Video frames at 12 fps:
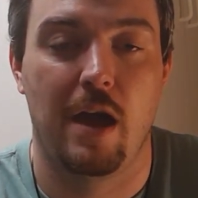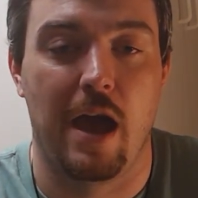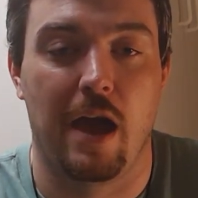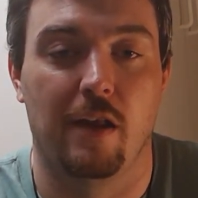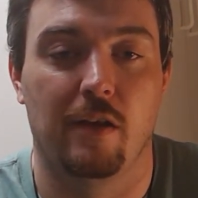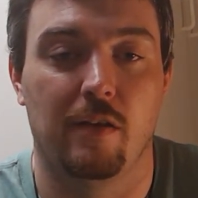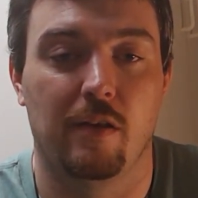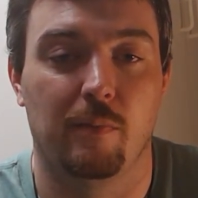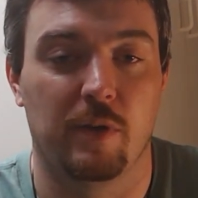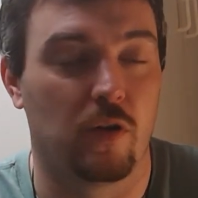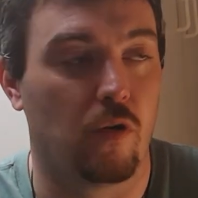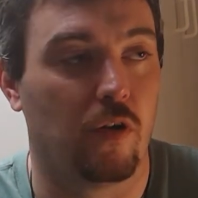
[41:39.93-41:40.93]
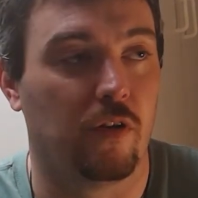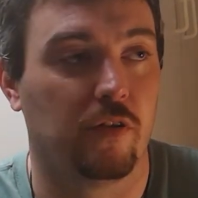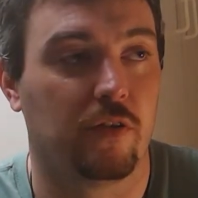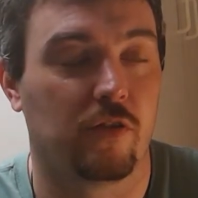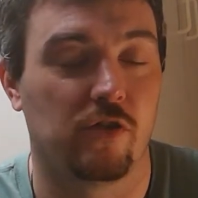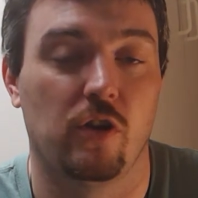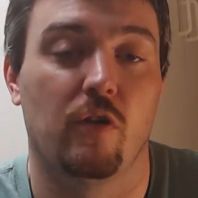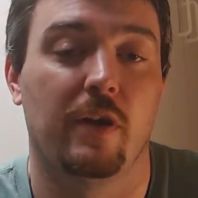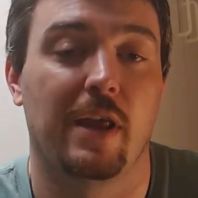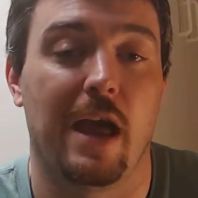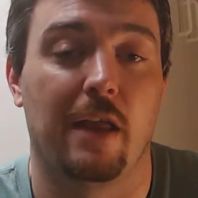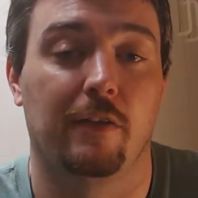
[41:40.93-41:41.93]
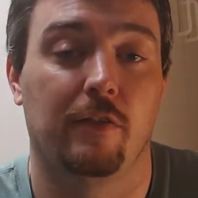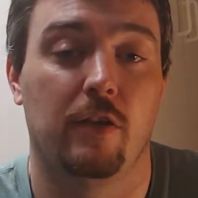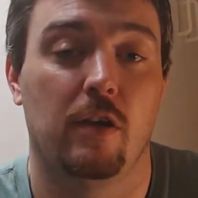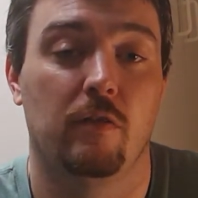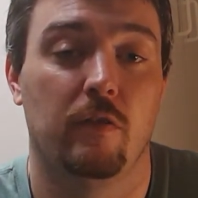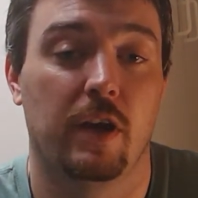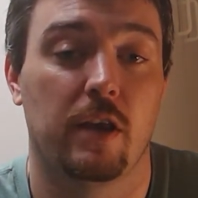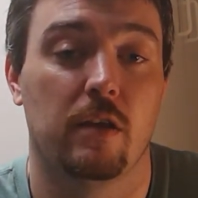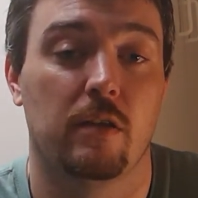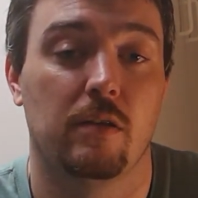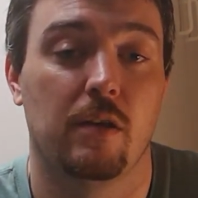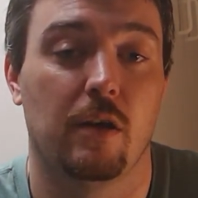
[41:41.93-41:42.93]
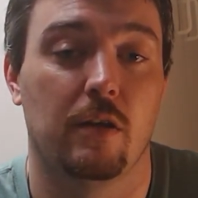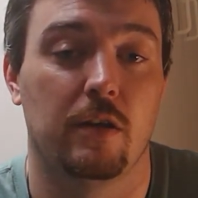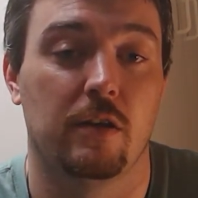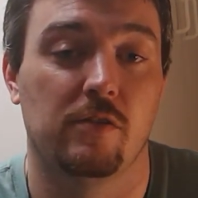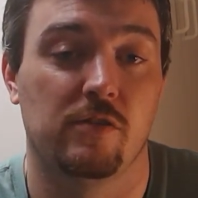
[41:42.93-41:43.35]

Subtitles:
And because she already has a son, Ricky,